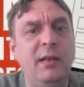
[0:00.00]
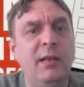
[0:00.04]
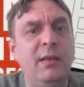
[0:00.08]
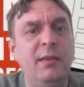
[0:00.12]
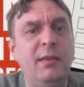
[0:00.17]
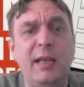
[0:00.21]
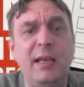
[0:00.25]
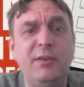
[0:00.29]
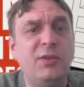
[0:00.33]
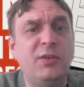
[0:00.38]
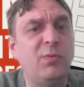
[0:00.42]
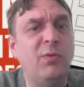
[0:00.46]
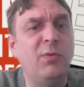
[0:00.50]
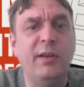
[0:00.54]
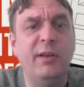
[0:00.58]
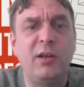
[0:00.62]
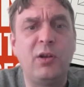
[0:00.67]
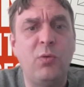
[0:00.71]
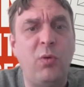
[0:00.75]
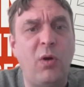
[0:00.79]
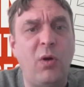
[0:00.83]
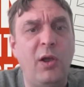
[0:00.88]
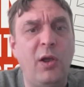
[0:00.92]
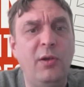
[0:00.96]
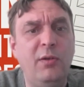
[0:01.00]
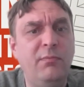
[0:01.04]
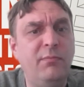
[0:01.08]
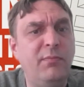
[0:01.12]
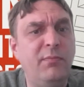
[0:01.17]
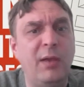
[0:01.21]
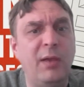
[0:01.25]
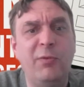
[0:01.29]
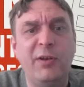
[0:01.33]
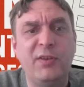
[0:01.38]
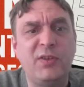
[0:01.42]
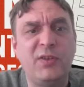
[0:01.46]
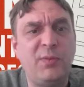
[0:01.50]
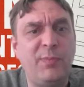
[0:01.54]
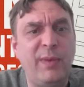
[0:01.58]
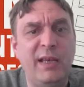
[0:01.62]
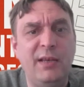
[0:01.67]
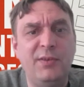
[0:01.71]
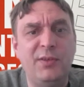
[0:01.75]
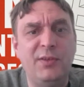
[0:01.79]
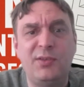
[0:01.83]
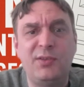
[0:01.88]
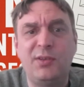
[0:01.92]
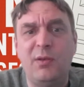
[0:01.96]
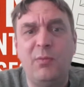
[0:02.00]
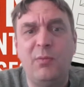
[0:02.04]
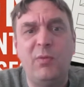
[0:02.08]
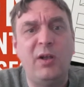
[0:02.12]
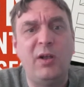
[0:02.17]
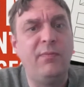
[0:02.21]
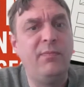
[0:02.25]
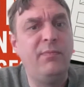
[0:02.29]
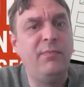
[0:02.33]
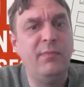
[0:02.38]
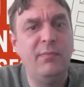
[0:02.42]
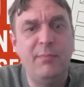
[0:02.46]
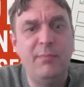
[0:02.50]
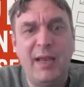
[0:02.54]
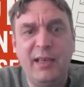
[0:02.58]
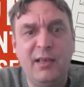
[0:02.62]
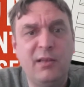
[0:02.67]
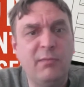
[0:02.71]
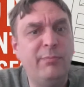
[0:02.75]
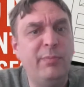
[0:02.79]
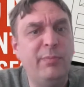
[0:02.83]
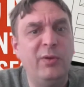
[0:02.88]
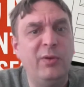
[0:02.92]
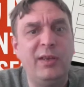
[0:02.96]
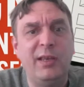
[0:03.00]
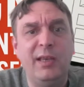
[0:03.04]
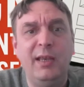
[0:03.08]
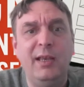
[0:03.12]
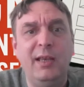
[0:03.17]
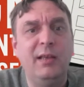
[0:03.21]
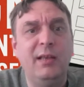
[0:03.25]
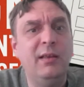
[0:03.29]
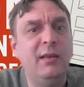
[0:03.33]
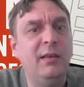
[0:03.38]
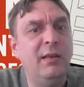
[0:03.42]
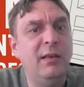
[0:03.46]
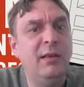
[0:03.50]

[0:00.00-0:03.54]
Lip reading: they just want a quote, they want to speak to someone, make a booking,